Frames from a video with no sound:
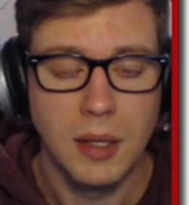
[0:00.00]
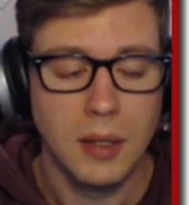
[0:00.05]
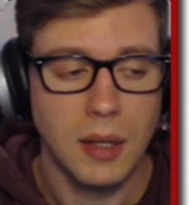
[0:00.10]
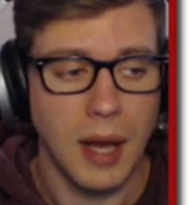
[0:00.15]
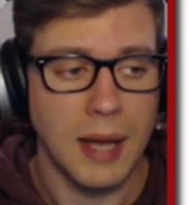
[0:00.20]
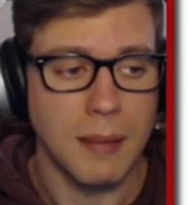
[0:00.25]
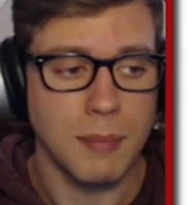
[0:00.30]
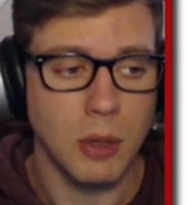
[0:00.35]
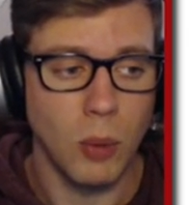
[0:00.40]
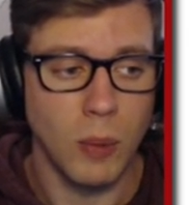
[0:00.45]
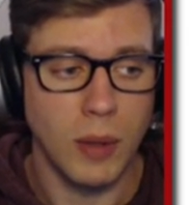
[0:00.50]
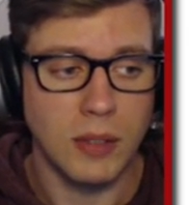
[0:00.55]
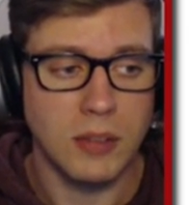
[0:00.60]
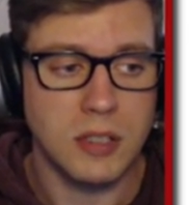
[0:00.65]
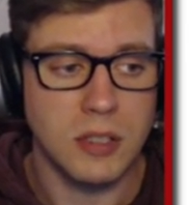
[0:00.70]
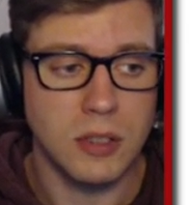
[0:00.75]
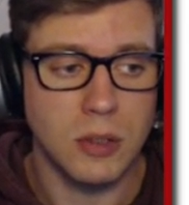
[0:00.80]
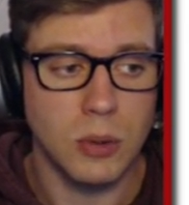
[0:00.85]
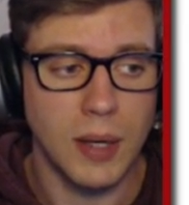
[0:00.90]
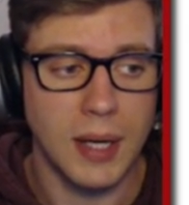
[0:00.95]
I'm going
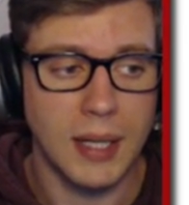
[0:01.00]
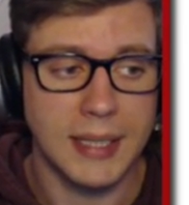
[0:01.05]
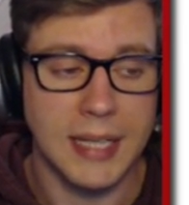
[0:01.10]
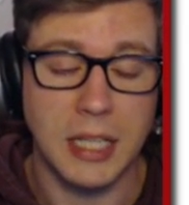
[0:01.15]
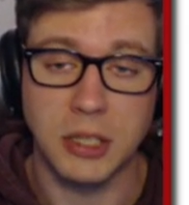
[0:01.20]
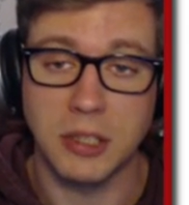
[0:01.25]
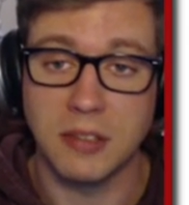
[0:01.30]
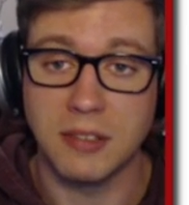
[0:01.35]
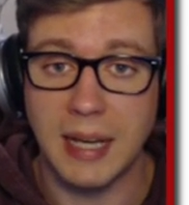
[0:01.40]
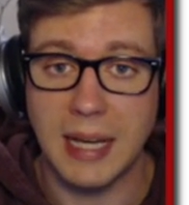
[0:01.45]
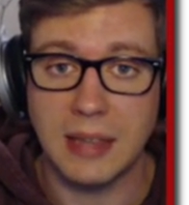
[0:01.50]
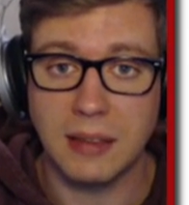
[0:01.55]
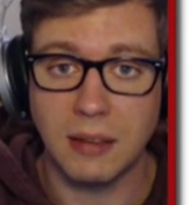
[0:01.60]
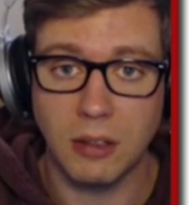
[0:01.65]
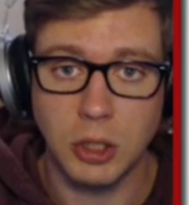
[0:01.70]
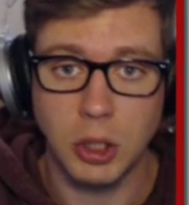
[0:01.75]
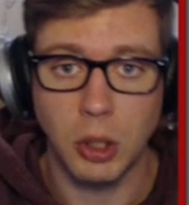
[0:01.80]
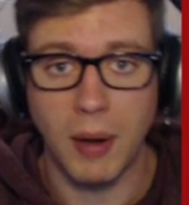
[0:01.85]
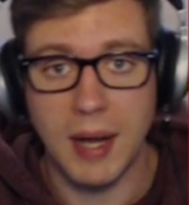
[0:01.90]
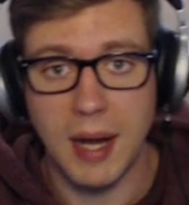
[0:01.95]
to uh, catch a Scyther,
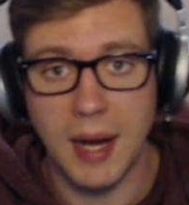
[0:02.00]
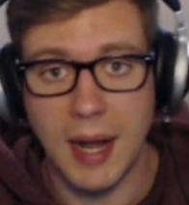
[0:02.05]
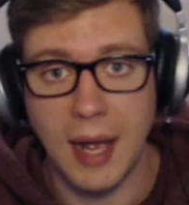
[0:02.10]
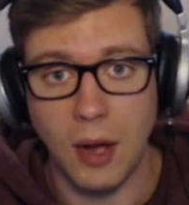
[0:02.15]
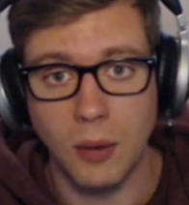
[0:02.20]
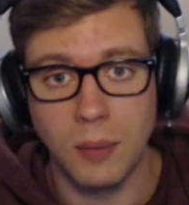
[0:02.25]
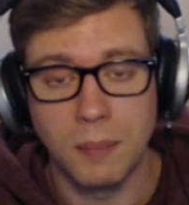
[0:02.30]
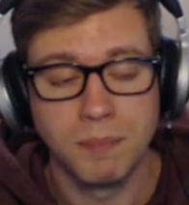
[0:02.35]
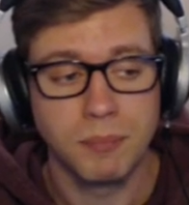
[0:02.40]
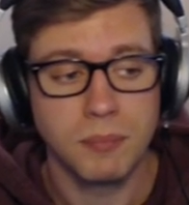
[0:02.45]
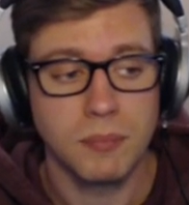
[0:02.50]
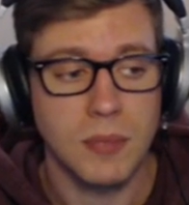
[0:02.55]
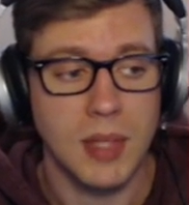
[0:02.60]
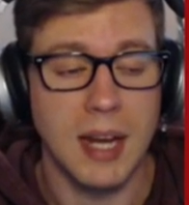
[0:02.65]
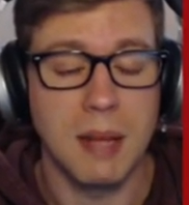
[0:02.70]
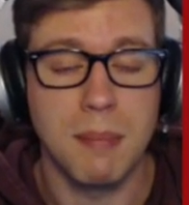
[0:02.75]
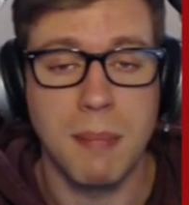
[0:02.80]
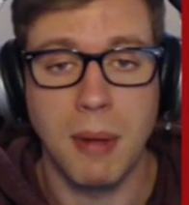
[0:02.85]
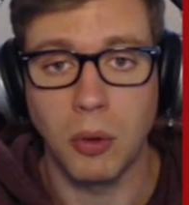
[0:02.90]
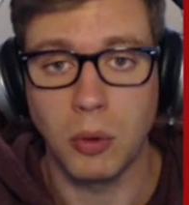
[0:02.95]
trade it out, get
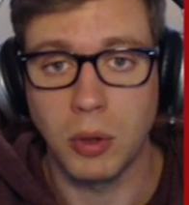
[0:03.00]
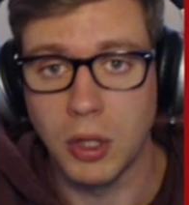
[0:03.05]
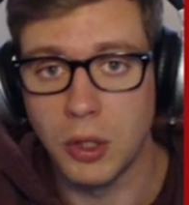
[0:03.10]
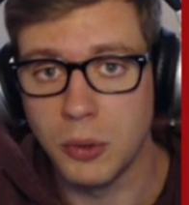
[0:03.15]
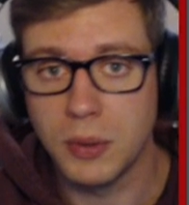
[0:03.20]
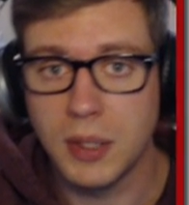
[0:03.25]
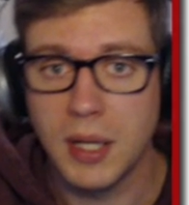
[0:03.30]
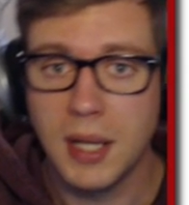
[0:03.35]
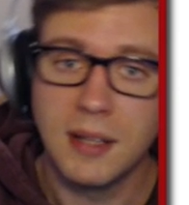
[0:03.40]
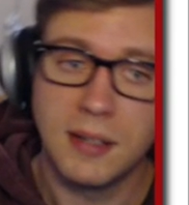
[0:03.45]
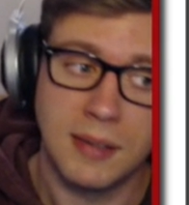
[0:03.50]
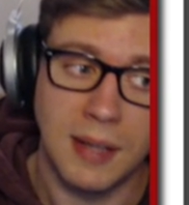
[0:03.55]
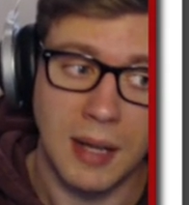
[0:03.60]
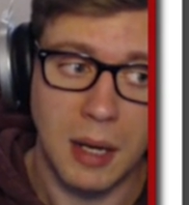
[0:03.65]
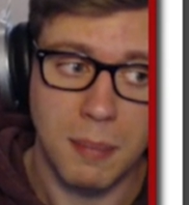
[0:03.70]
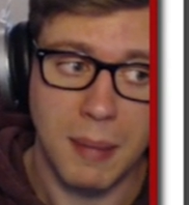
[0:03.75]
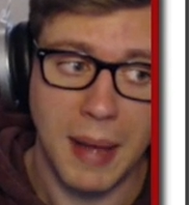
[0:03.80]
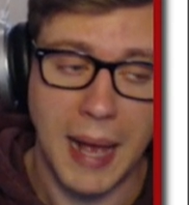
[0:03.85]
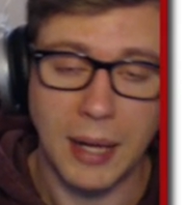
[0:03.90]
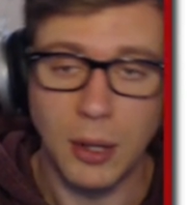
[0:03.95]
a metal coat, send
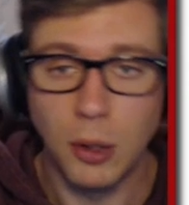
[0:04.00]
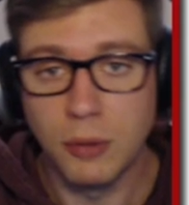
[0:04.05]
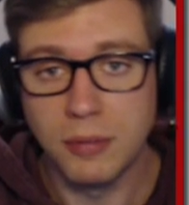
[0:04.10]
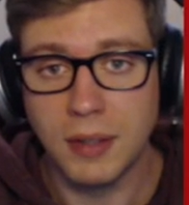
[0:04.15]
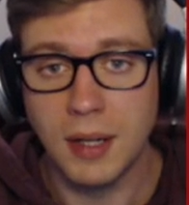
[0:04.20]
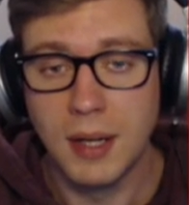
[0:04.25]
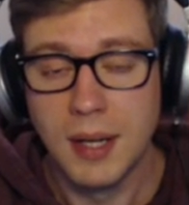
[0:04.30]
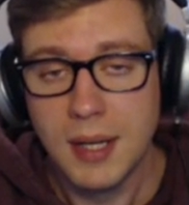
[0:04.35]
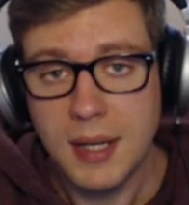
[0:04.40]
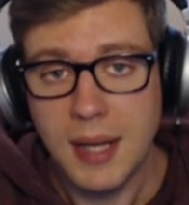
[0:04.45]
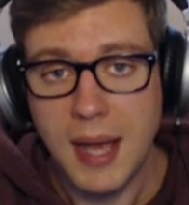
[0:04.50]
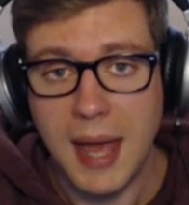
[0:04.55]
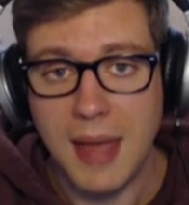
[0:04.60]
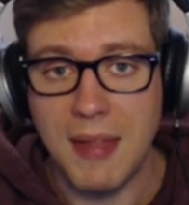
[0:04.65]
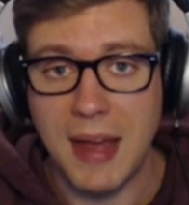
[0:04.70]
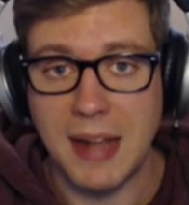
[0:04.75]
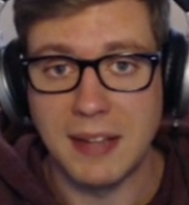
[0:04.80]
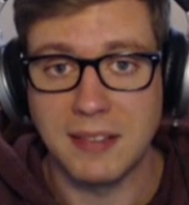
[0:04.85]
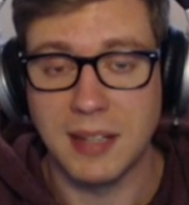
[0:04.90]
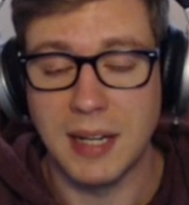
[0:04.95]
it back over, and
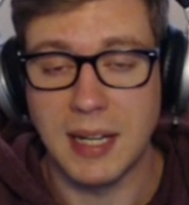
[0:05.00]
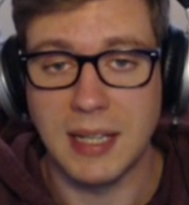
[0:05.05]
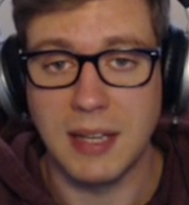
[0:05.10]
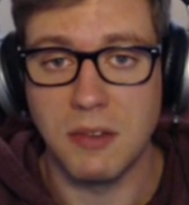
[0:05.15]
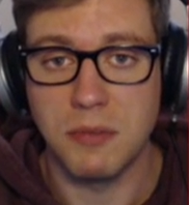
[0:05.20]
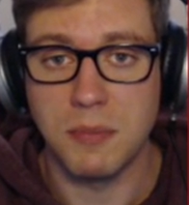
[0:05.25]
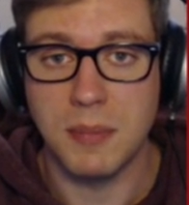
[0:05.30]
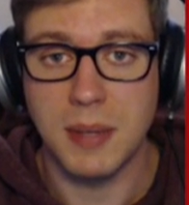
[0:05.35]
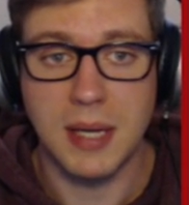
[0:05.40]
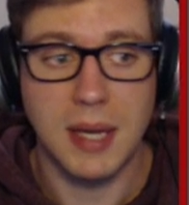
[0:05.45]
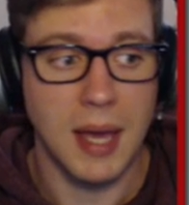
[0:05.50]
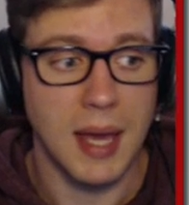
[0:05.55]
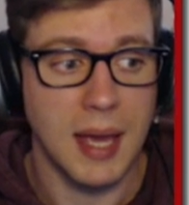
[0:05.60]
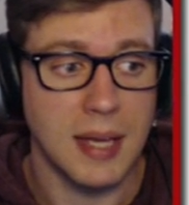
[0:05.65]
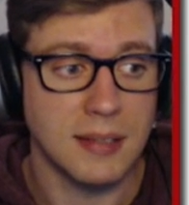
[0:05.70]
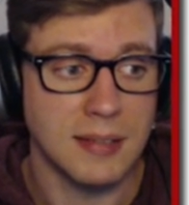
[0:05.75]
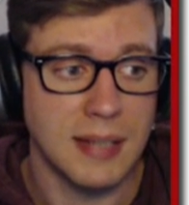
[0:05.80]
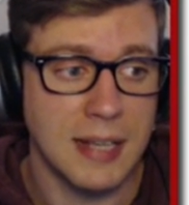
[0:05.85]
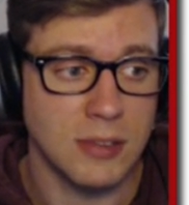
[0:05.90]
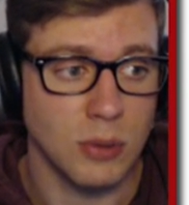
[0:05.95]
that's going to give me a
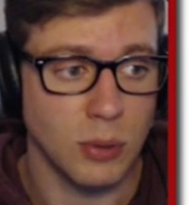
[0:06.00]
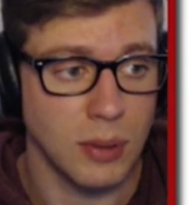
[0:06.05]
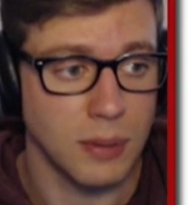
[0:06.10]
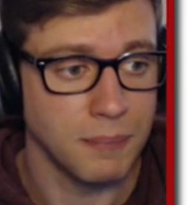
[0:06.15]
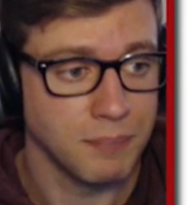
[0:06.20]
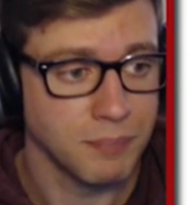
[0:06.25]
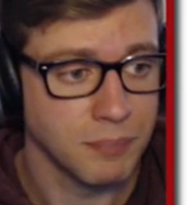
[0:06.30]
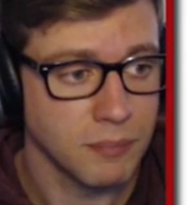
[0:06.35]
Scizor.